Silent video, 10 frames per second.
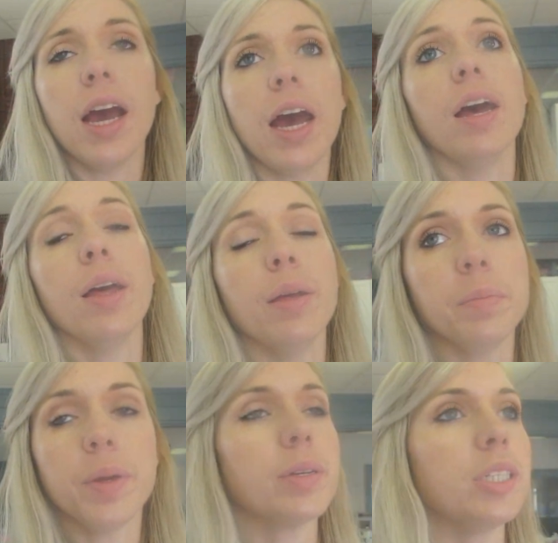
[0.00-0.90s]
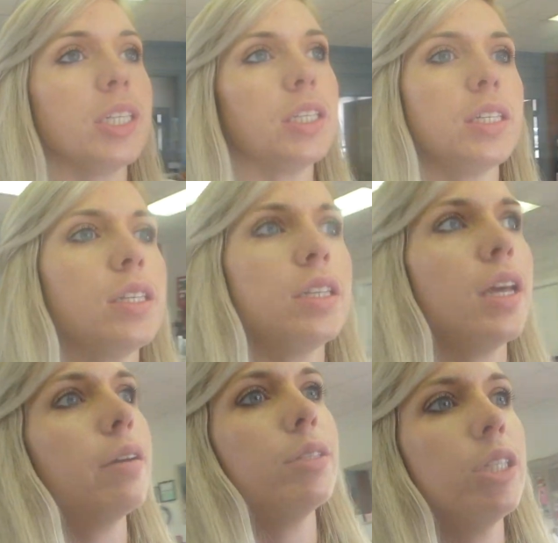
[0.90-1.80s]
I
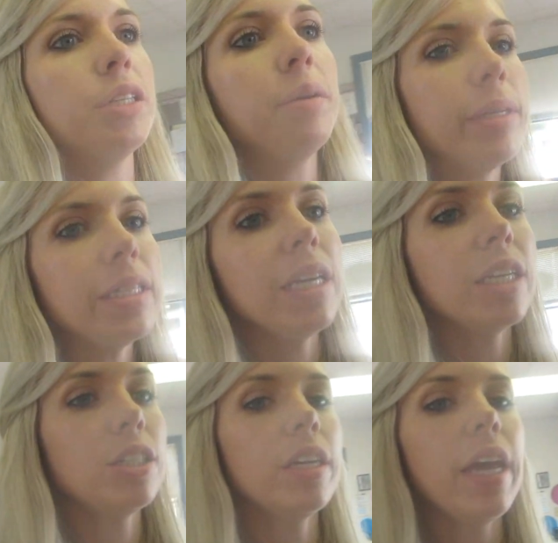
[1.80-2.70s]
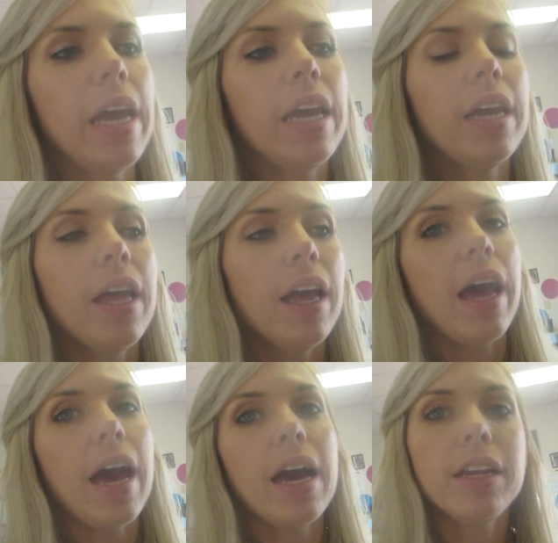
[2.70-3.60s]
was so busy yesterday.
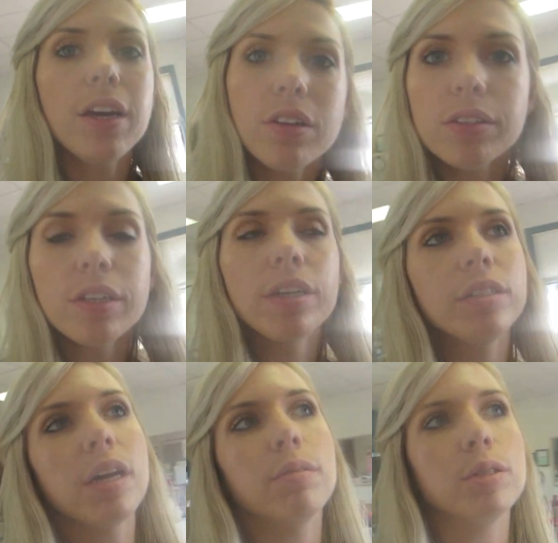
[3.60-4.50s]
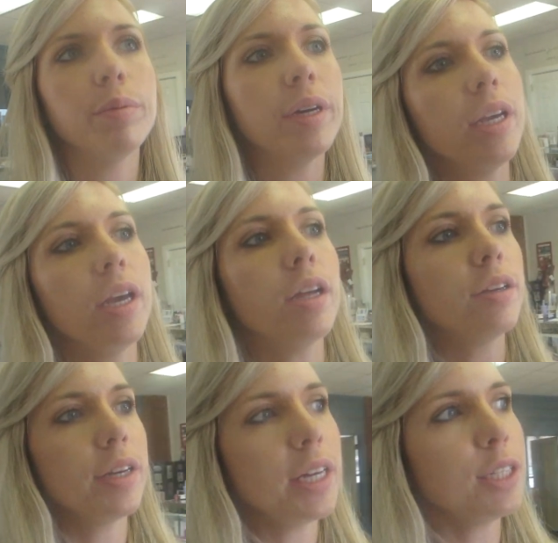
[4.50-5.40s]
I had colors, I was working
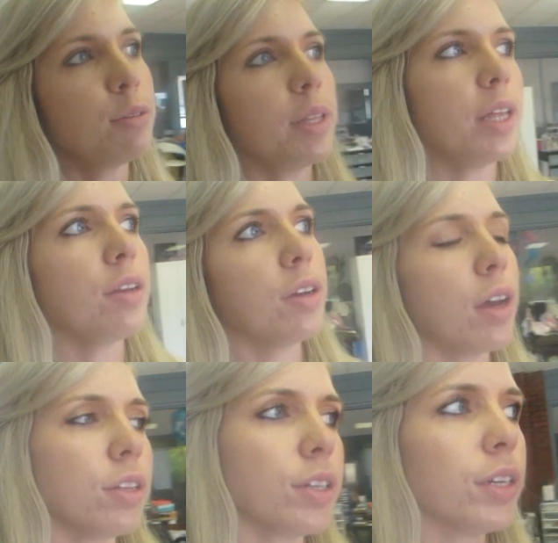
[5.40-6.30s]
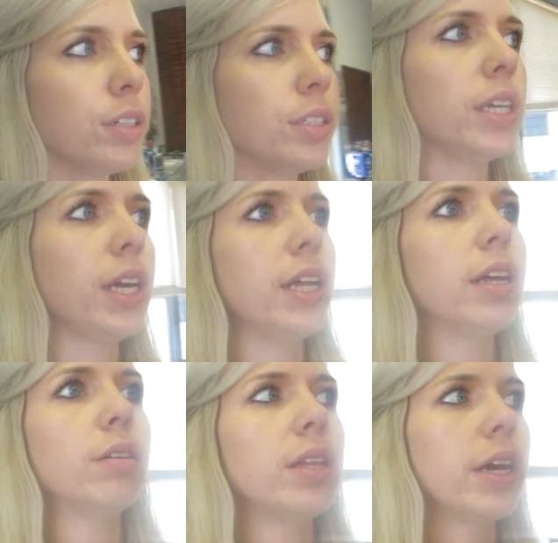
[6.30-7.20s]
color ins with other colors,
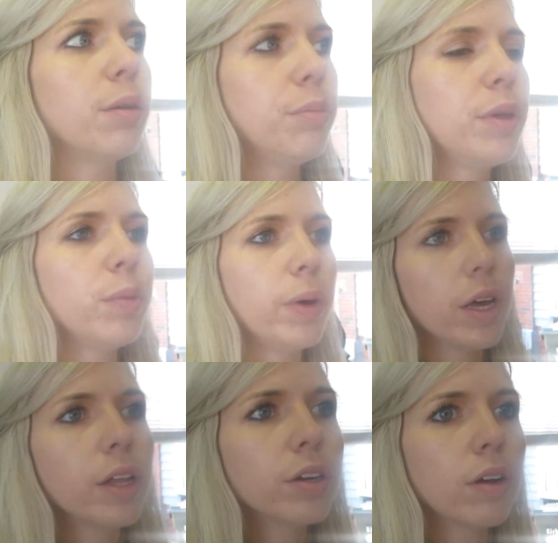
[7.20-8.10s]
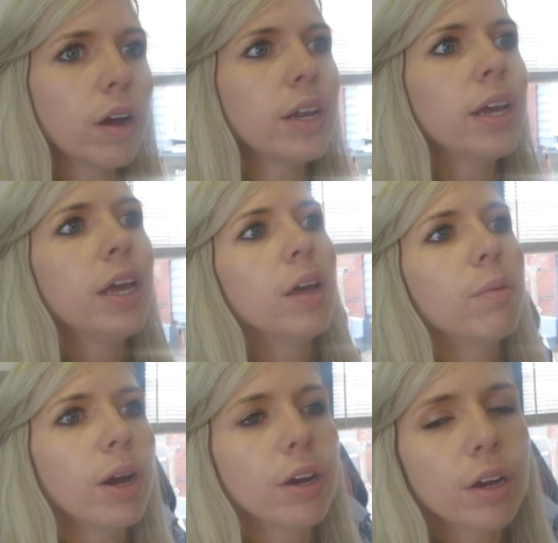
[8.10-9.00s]
and I'd put one color on.
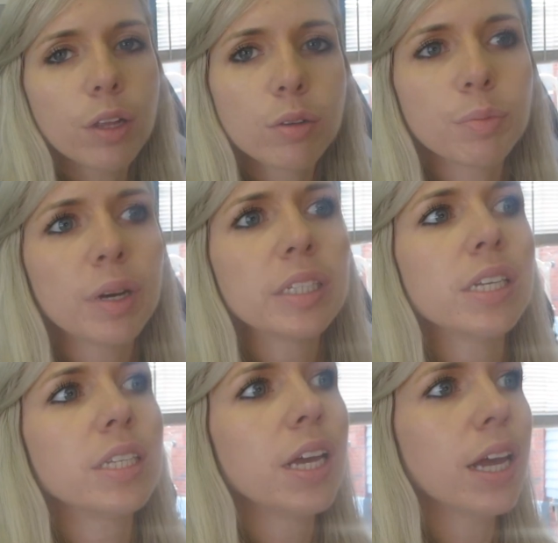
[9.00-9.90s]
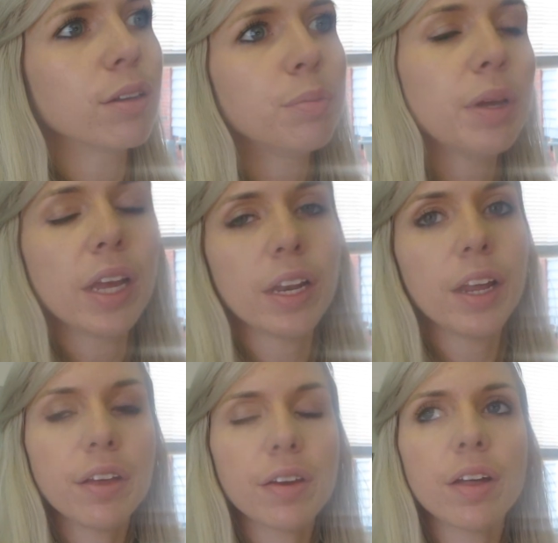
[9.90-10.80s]
While her color was processing, I was putting
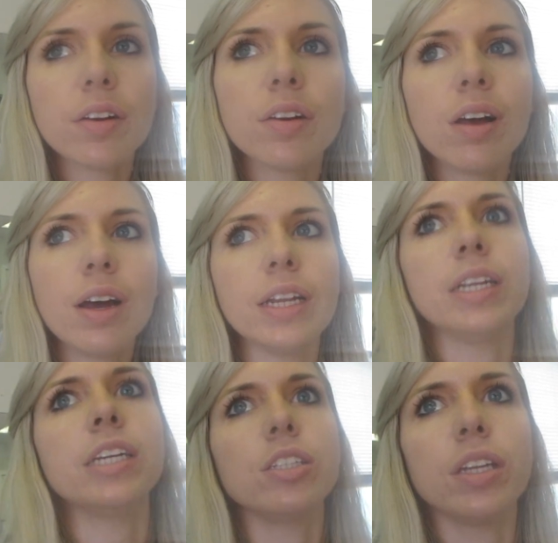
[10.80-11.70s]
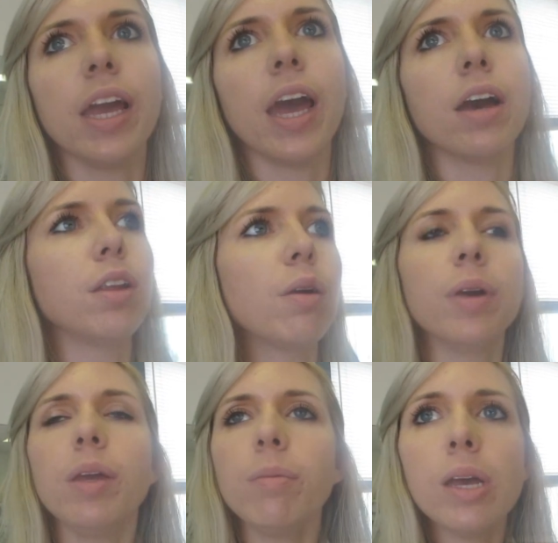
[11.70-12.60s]
another color on, and yesterday, I don't know
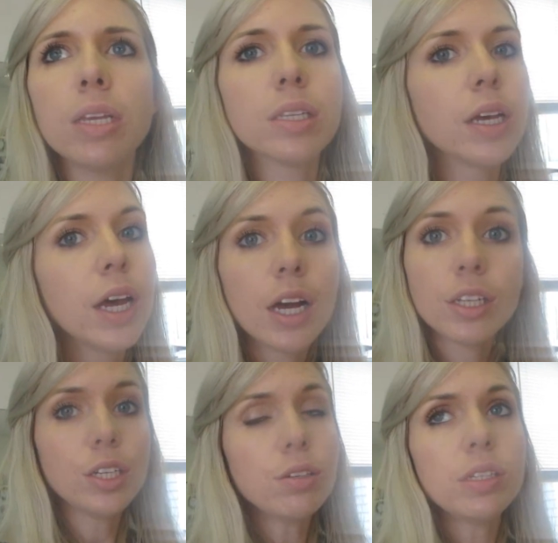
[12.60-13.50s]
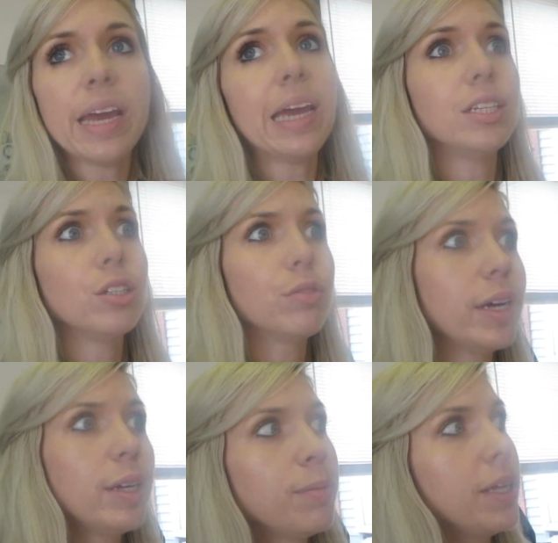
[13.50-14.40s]
what it was, Tuesday, just
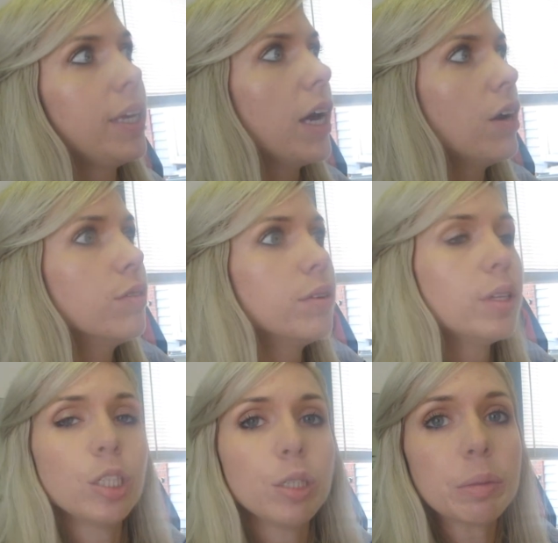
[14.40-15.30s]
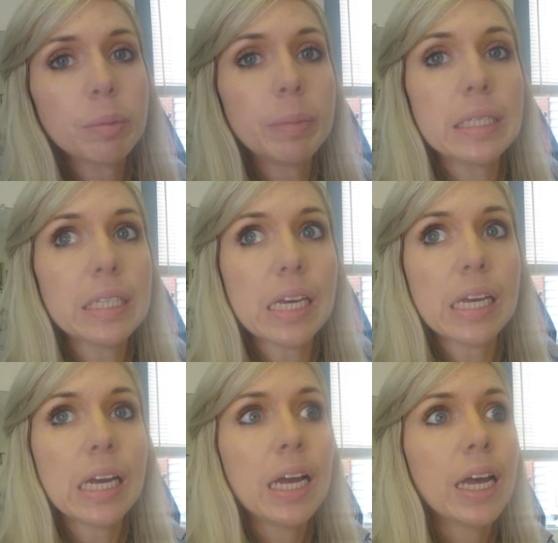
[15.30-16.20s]
randomly got really super
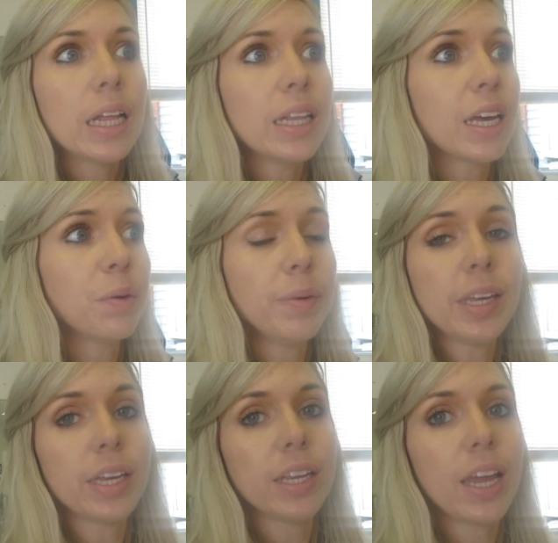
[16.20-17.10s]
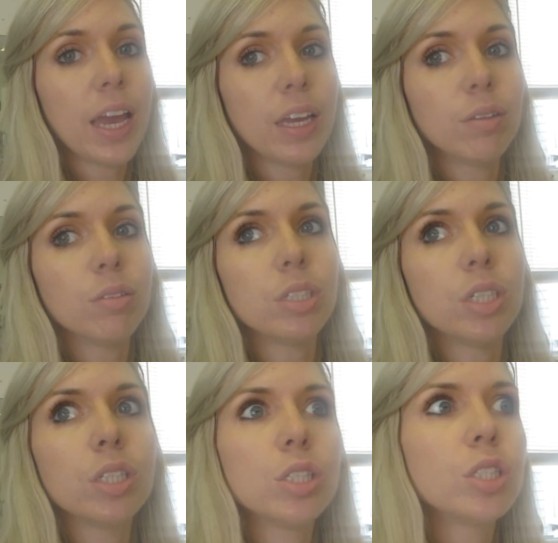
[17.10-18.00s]
busy, like a weekend day. It was
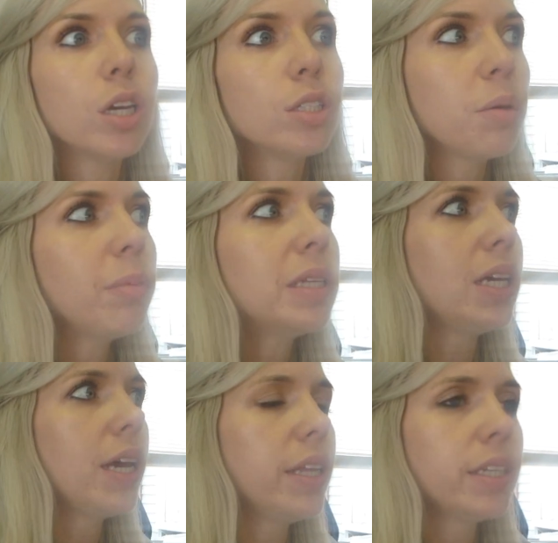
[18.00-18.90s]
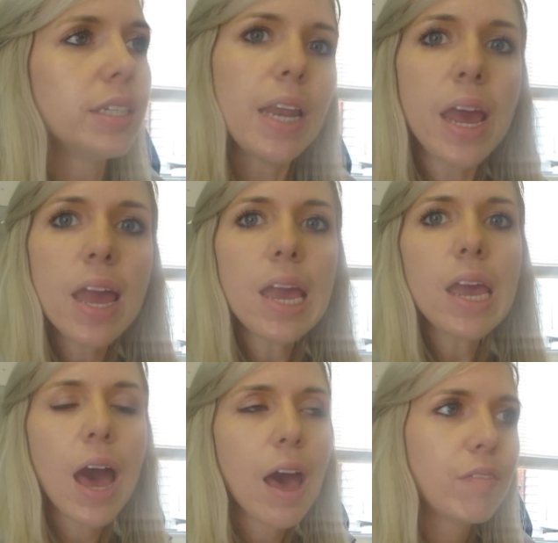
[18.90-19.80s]
just so, so busy. And then today,
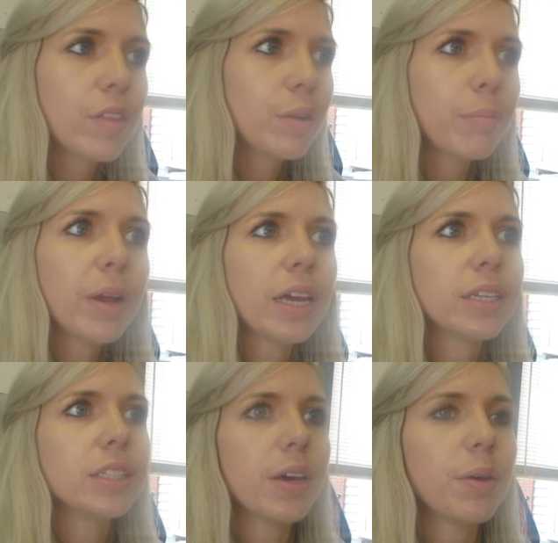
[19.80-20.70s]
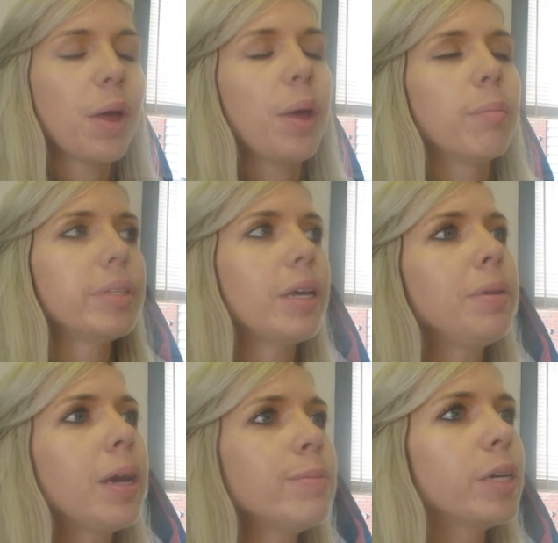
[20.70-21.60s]
I have a little break. So, but
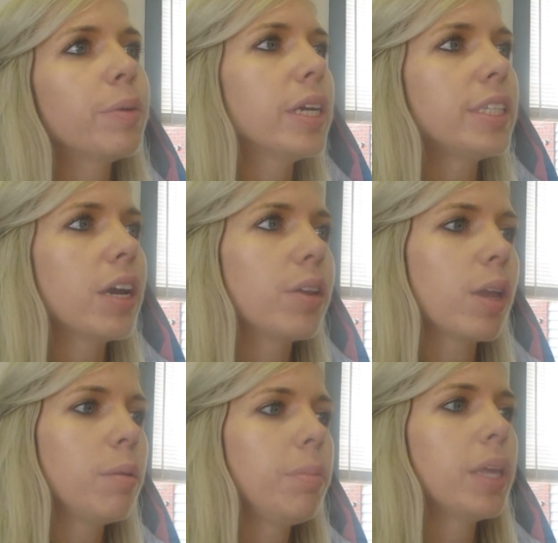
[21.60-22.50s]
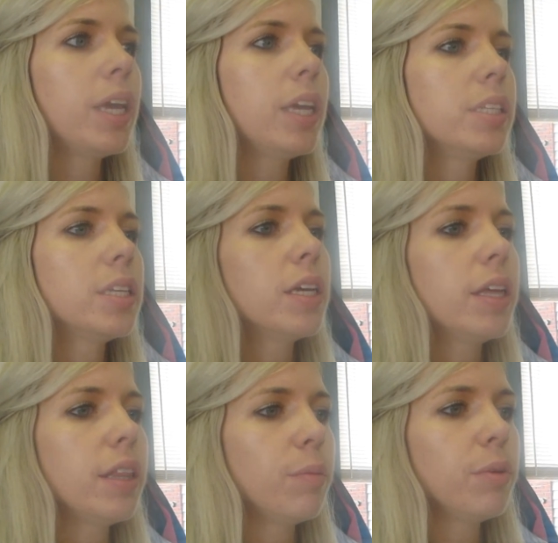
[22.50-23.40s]
sometimes it works out good because
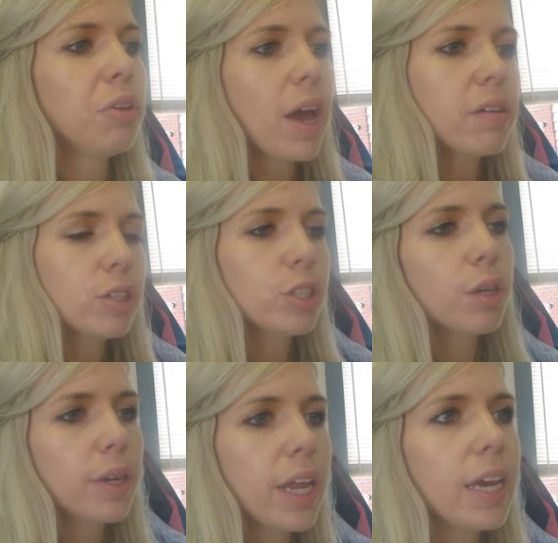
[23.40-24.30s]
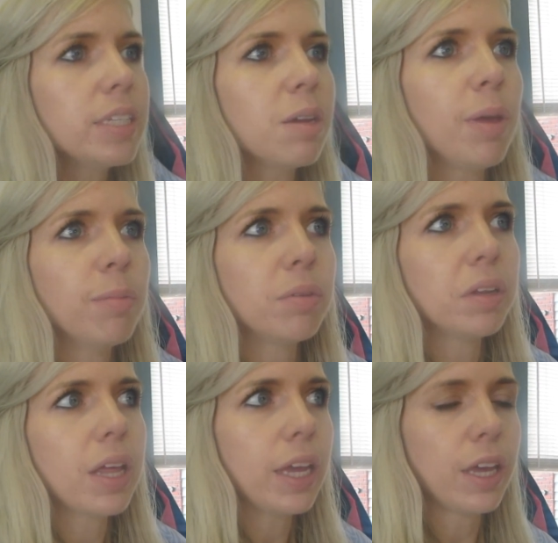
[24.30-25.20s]
when you have your slower days, I'm able
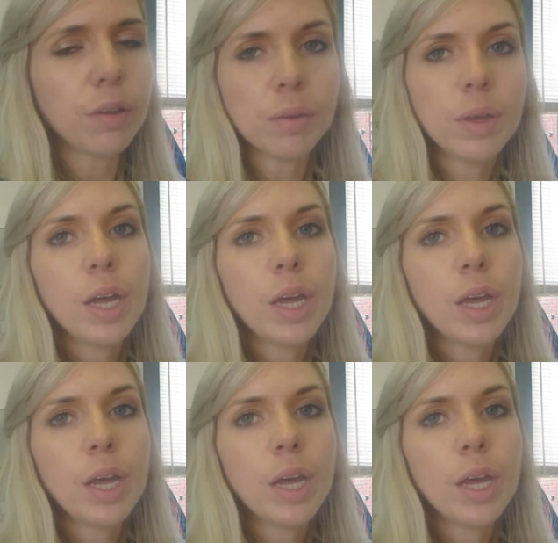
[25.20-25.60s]
to like go